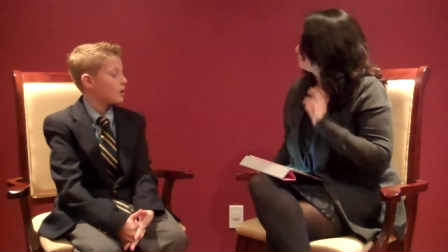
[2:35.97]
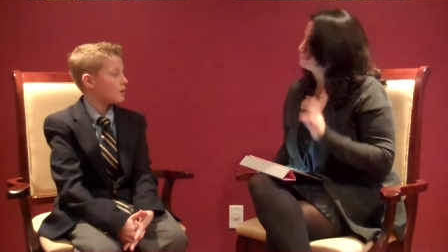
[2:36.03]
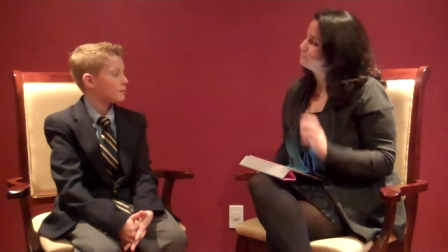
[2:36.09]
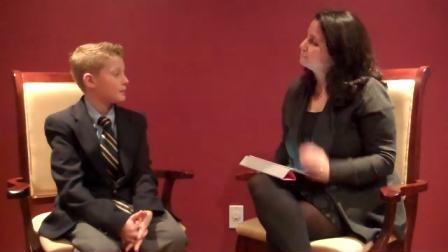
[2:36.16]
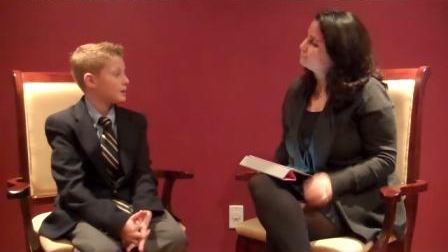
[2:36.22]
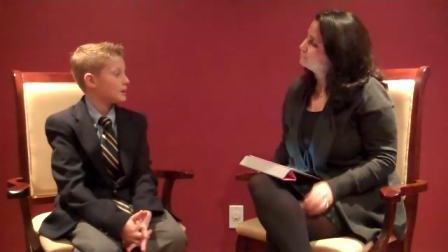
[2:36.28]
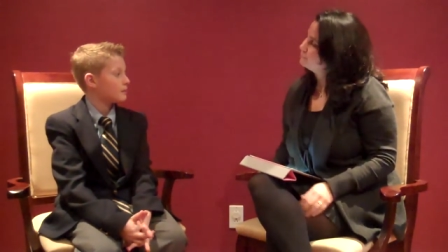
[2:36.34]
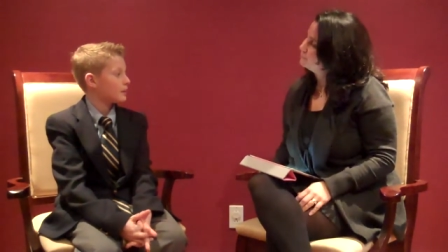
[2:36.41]

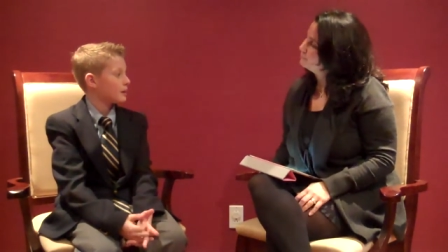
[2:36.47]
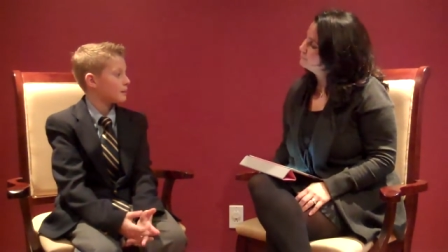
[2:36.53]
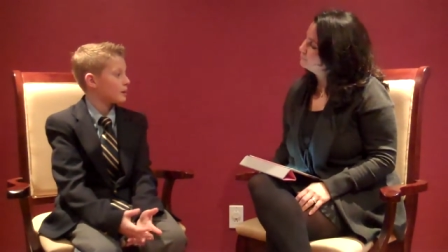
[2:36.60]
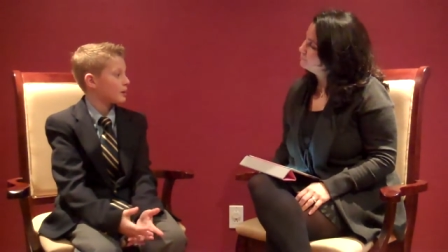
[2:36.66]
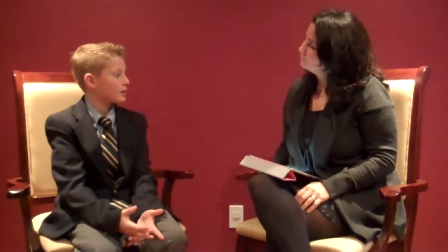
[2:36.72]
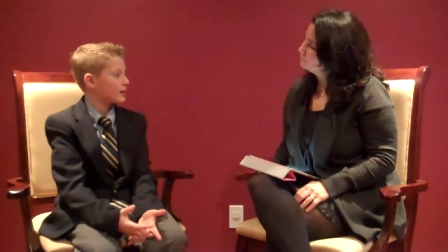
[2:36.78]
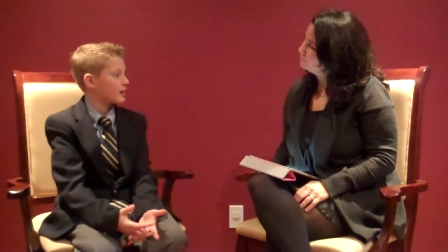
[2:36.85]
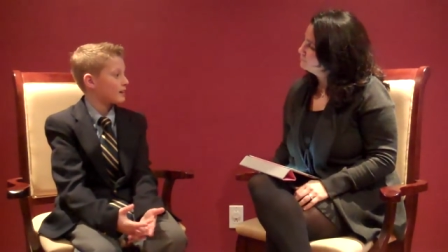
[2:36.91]
Well, me and my
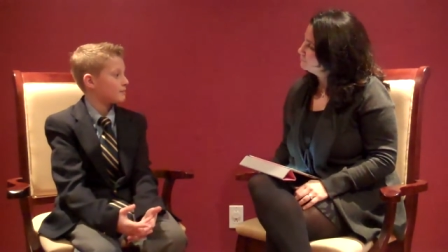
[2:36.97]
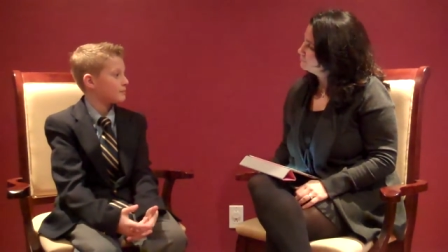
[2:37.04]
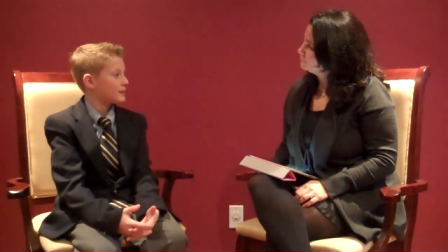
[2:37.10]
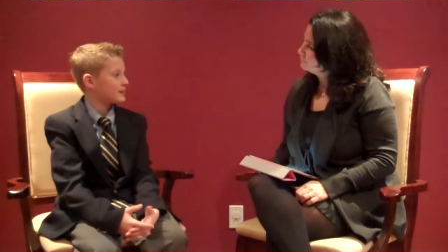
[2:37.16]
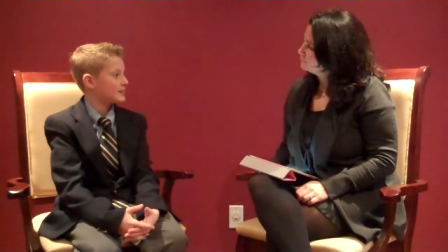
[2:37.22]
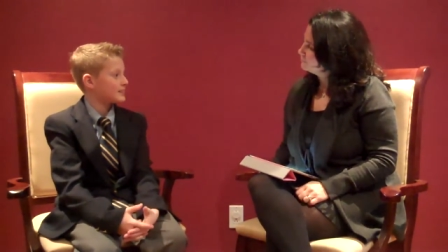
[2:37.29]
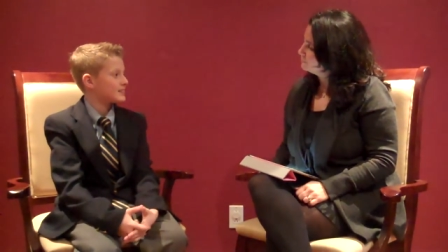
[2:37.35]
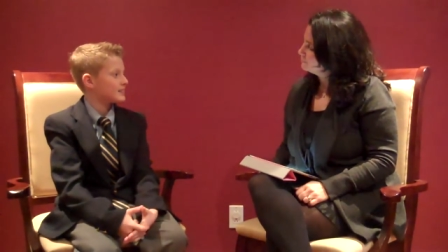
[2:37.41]
mother have
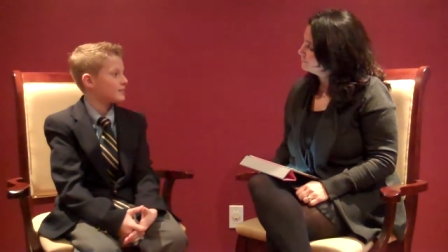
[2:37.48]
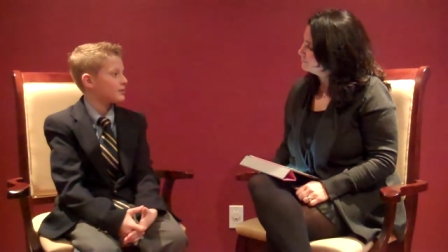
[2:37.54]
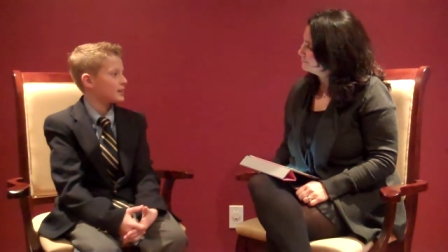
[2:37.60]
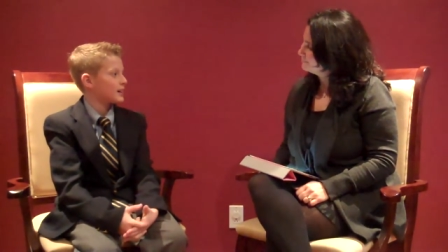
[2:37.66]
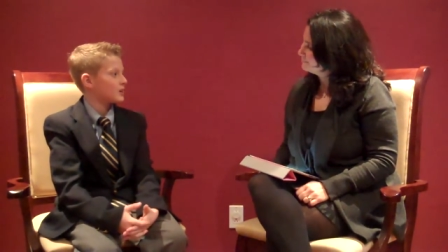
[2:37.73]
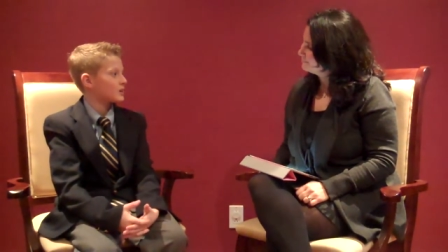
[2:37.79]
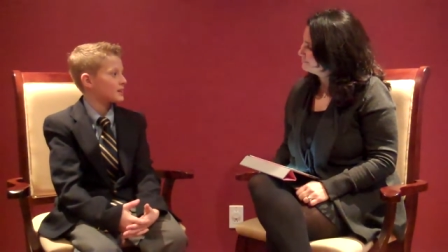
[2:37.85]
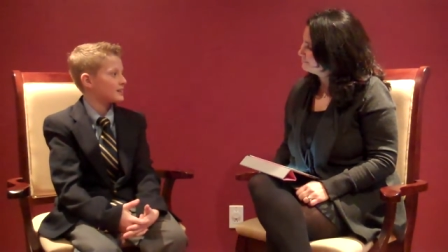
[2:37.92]
been
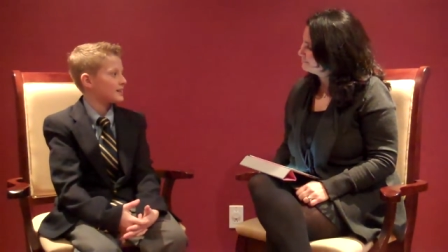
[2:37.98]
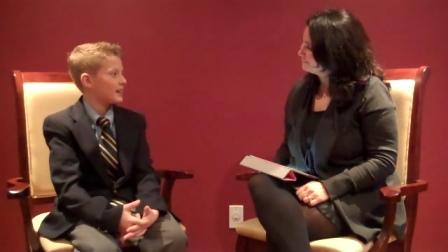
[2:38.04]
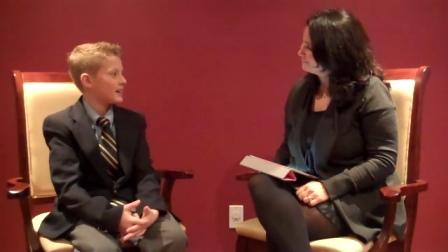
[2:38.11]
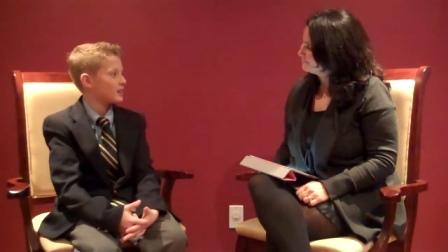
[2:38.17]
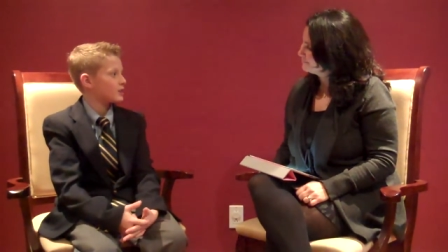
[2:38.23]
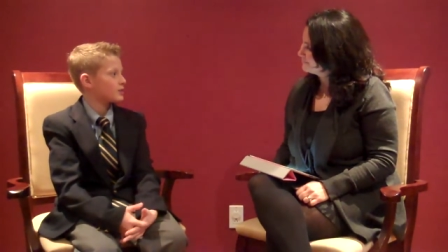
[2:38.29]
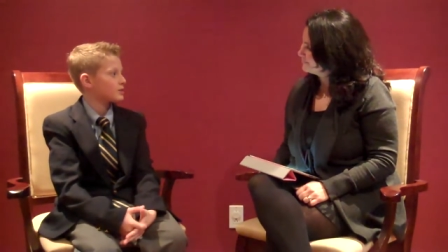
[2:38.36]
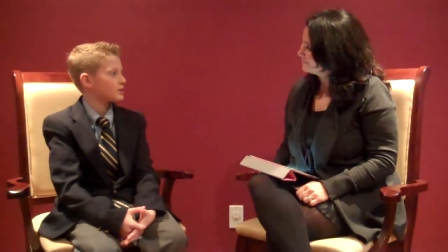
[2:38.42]
giving out
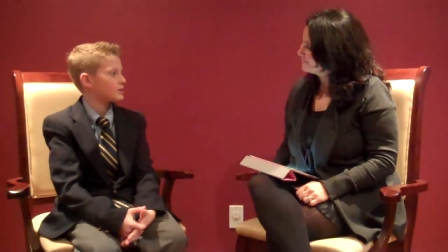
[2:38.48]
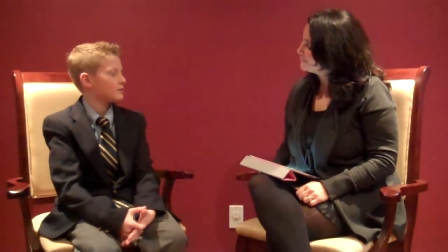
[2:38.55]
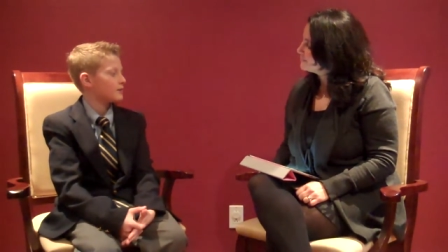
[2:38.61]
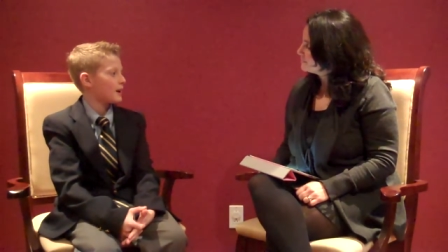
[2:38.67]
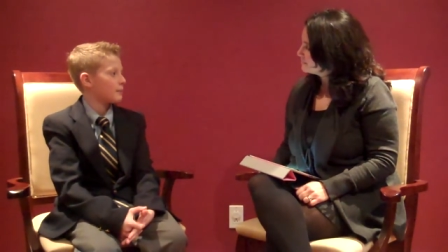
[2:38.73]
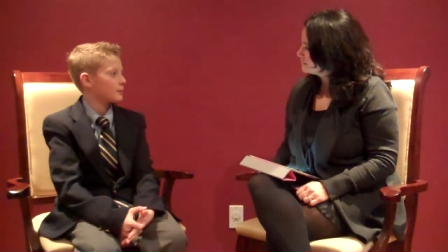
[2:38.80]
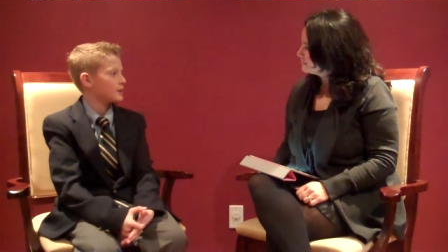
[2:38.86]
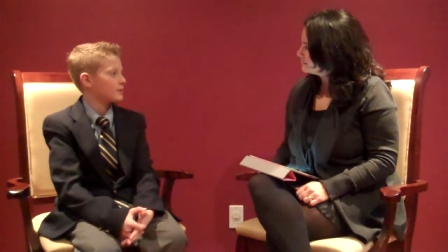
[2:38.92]
containers to
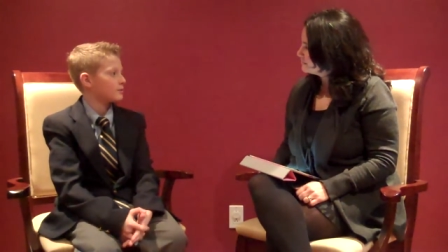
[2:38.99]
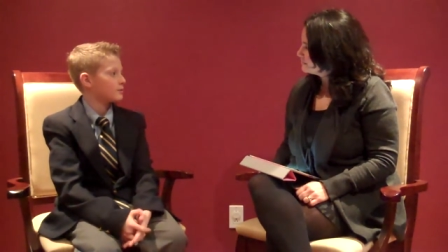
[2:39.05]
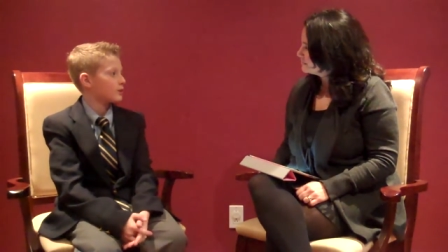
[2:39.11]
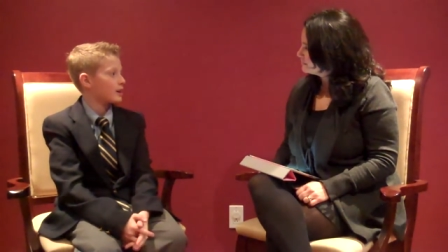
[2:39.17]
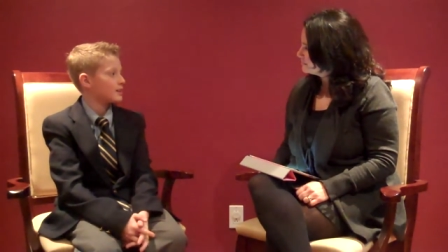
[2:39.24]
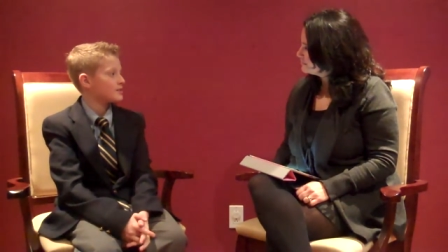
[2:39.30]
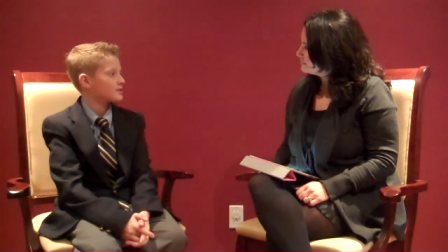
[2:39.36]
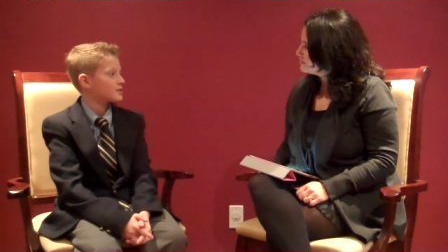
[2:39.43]
family and
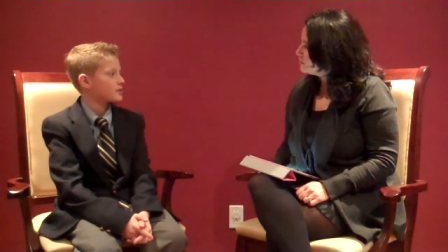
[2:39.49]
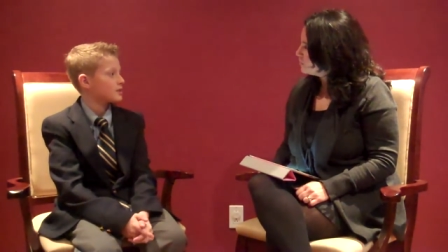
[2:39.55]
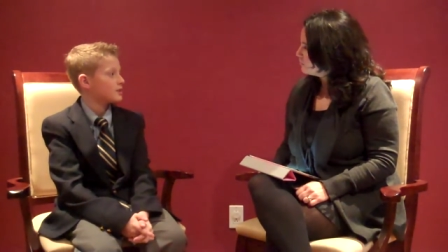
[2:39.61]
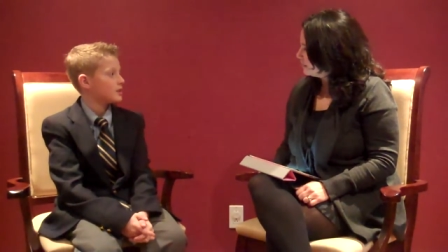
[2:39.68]
friends.